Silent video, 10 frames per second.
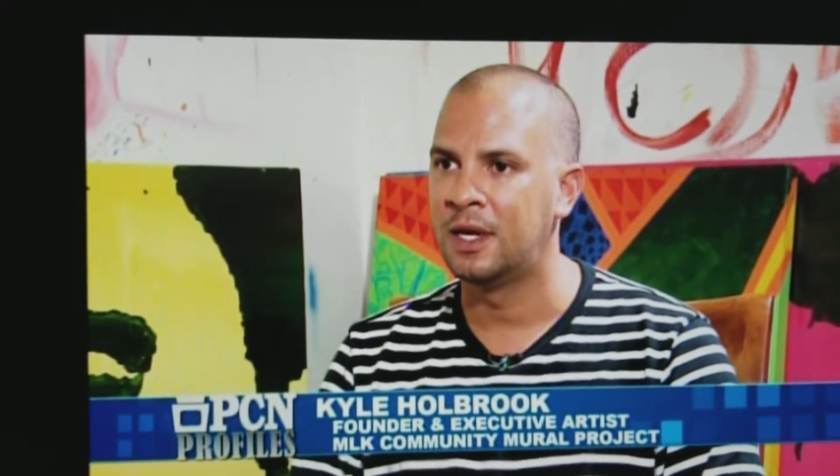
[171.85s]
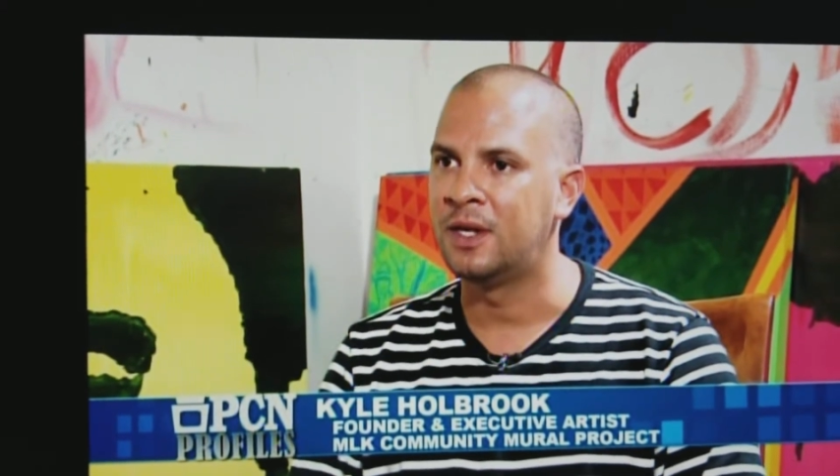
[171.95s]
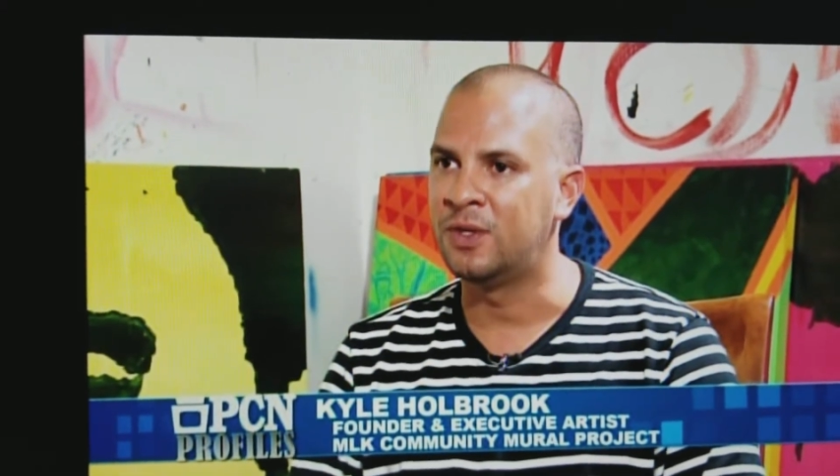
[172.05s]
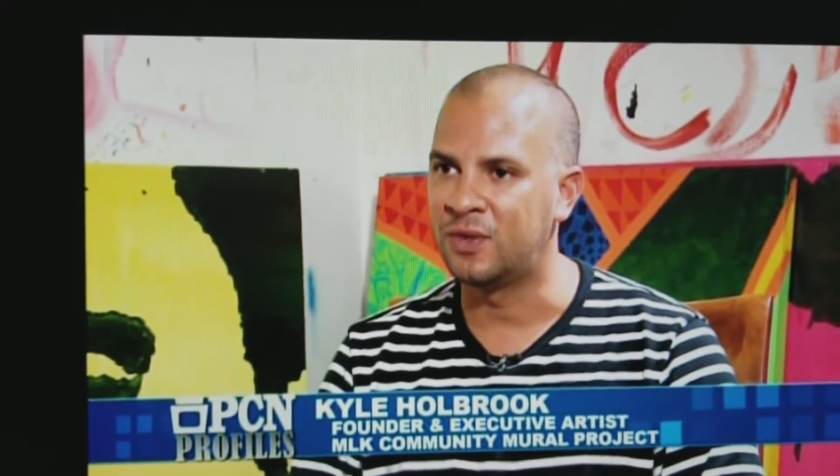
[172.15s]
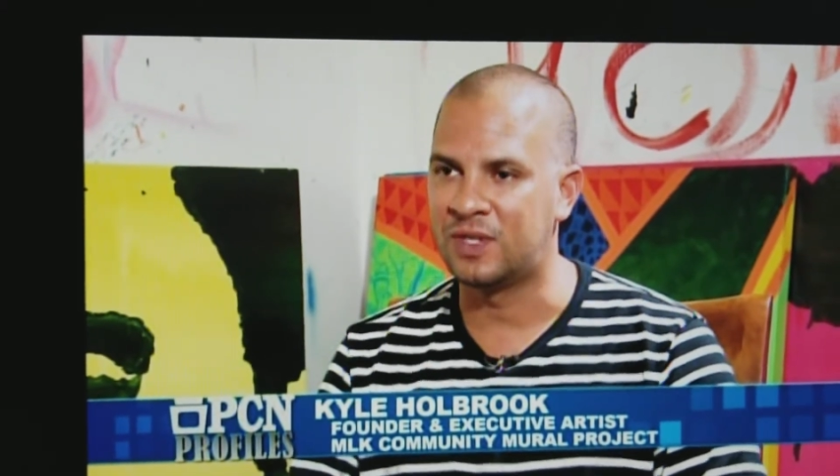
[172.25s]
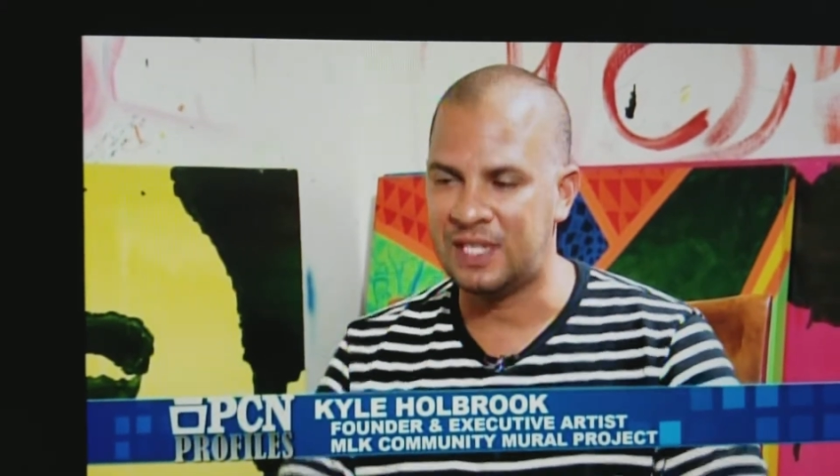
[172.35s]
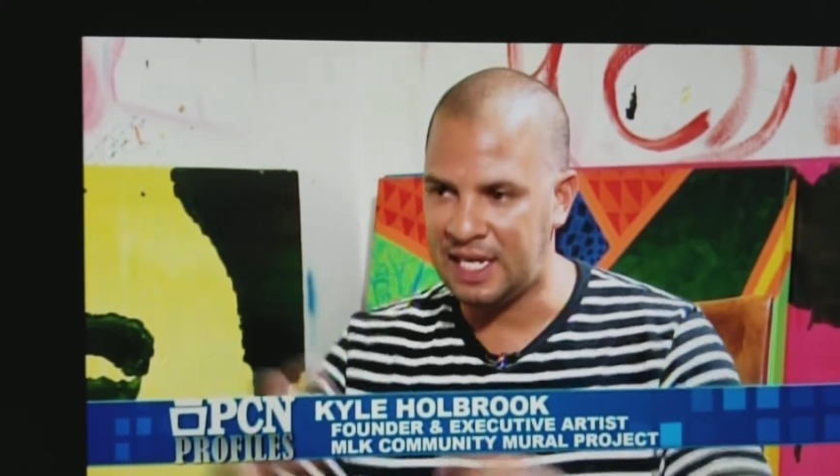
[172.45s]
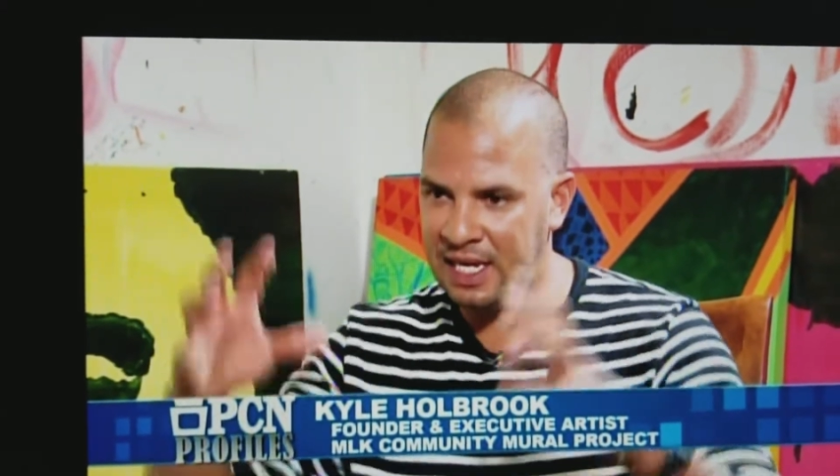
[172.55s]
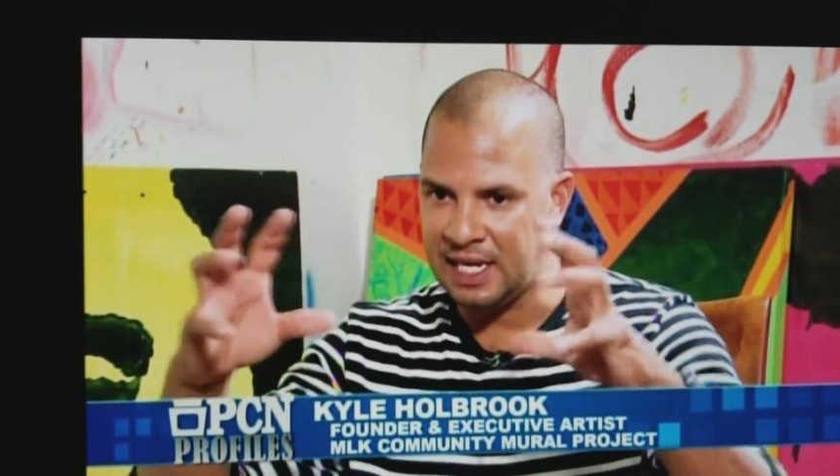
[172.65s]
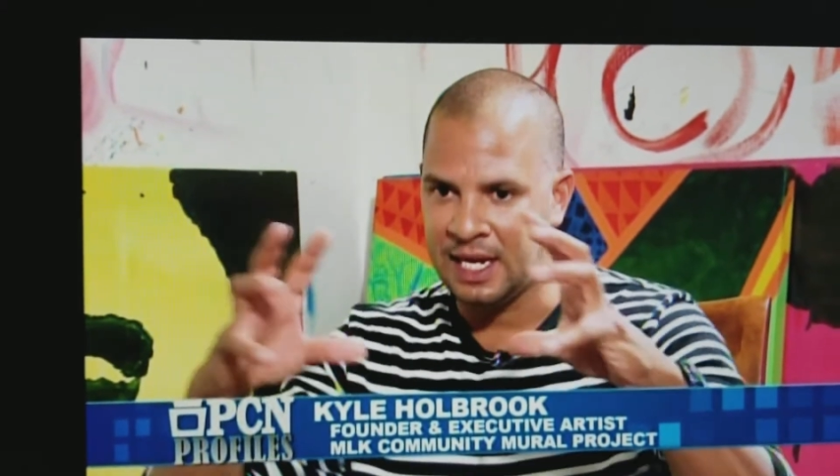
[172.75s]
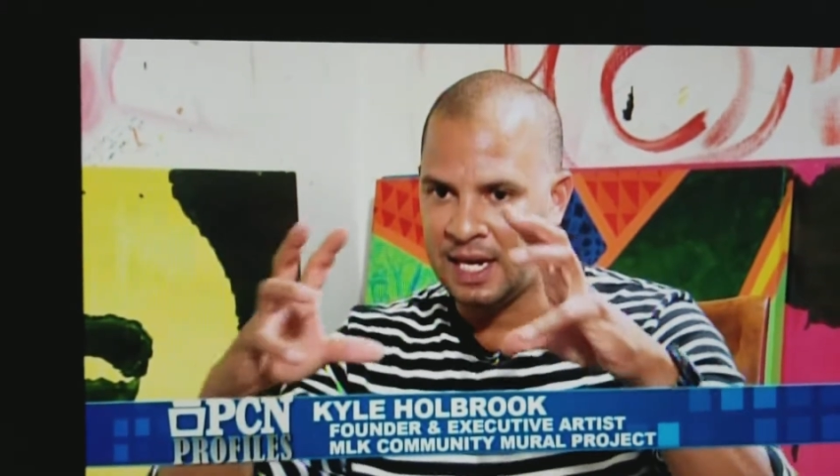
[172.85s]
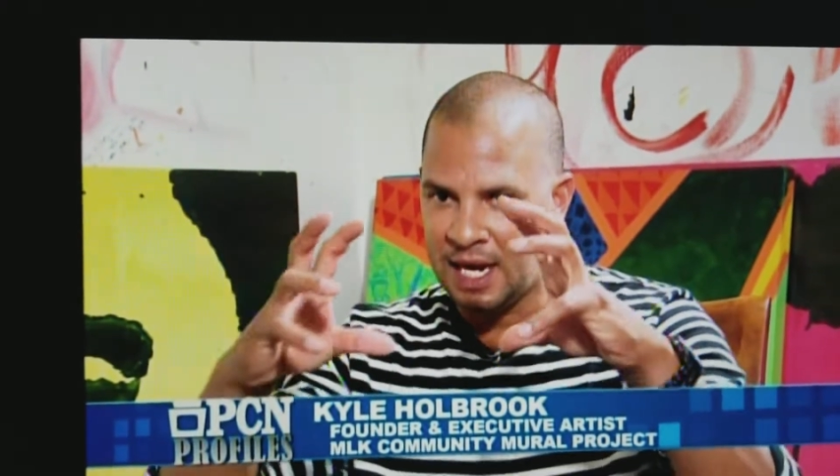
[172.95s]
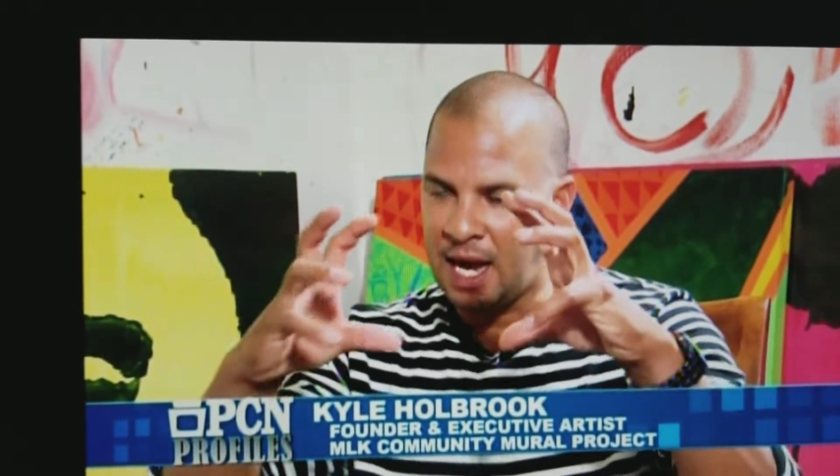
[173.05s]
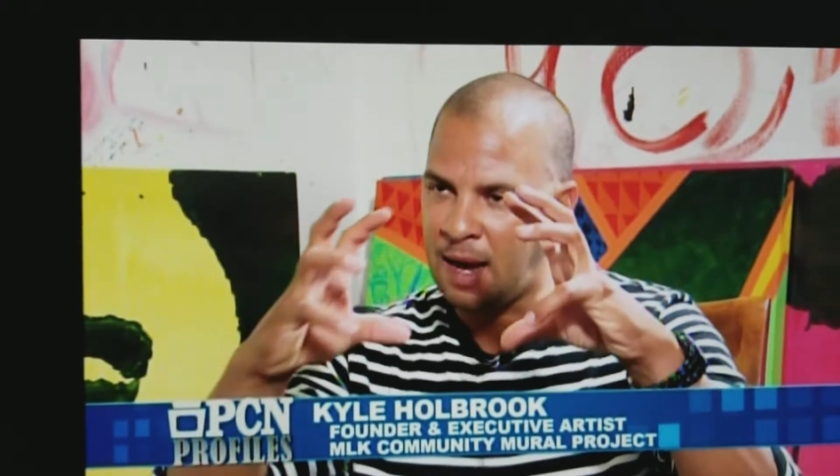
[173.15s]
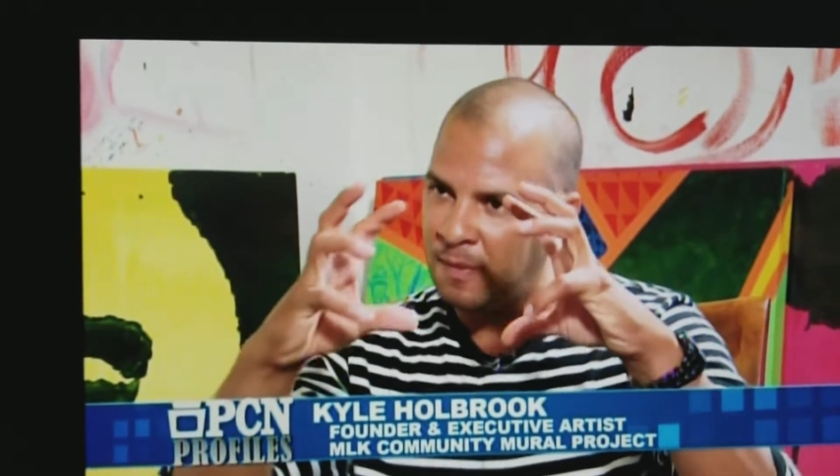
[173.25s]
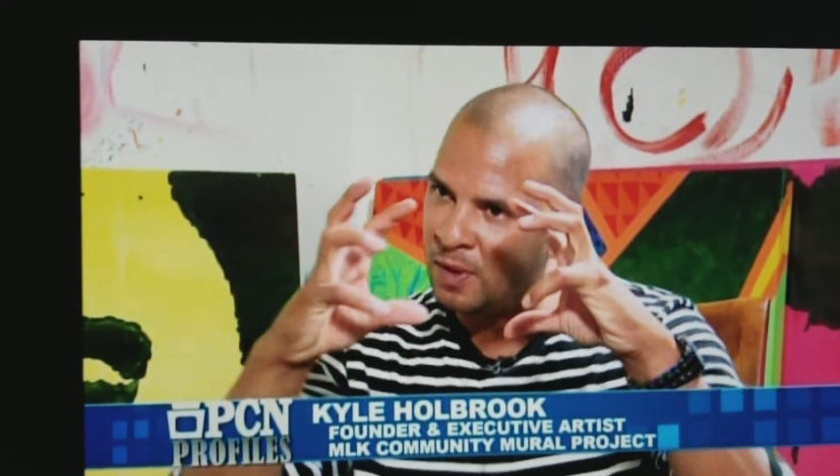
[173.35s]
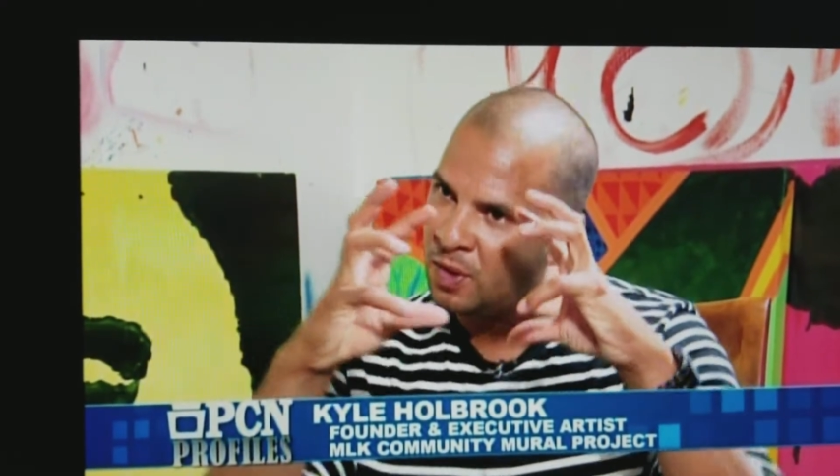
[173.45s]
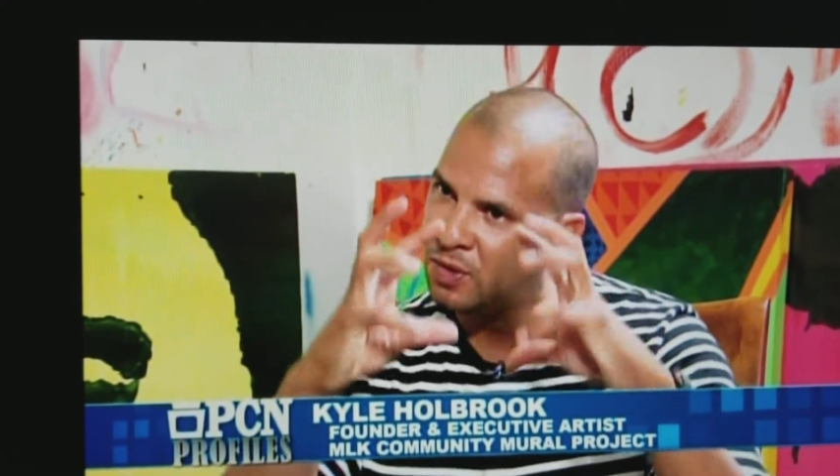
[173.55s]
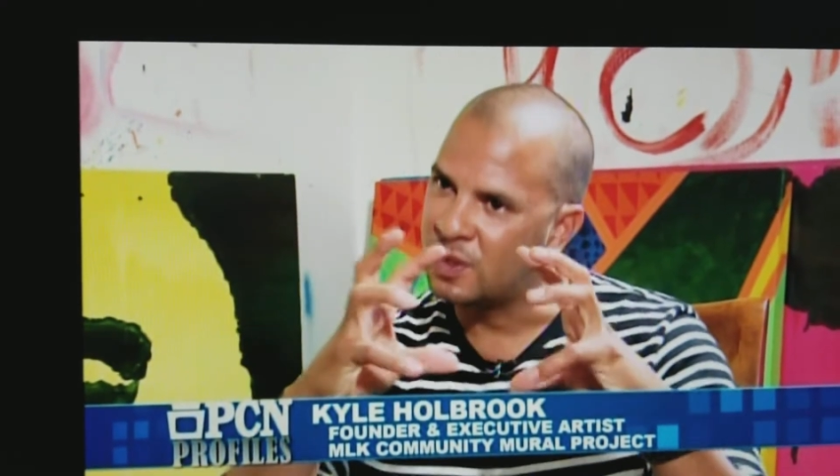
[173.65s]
you'll see little